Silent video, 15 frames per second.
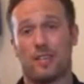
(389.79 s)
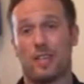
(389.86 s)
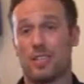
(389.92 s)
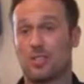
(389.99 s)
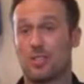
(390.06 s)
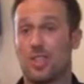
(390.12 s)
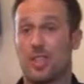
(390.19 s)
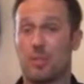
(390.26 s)

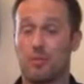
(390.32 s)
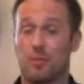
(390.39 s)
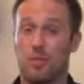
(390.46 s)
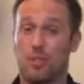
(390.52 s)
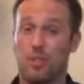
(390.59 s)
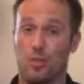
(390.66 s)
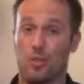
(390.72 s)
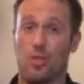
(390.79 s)
That's going to help
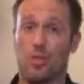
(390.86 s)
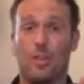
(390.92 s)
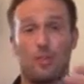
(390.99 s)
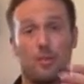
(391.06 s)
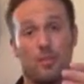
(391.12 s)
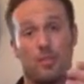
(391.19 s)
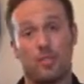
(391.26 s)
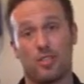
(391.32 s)
you and
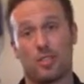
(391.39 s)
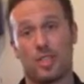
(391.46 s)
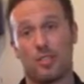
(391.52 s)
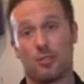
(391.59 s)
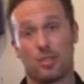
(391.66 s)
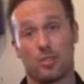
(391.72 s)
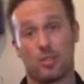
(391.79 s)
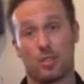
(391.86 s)
help them
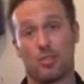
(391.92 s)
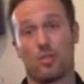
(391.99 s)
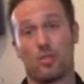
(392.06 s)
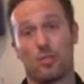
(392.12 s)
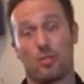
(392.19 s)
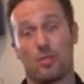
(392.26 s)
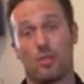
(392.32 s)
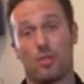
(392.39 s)
understand what you're going
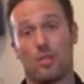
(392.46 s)
through.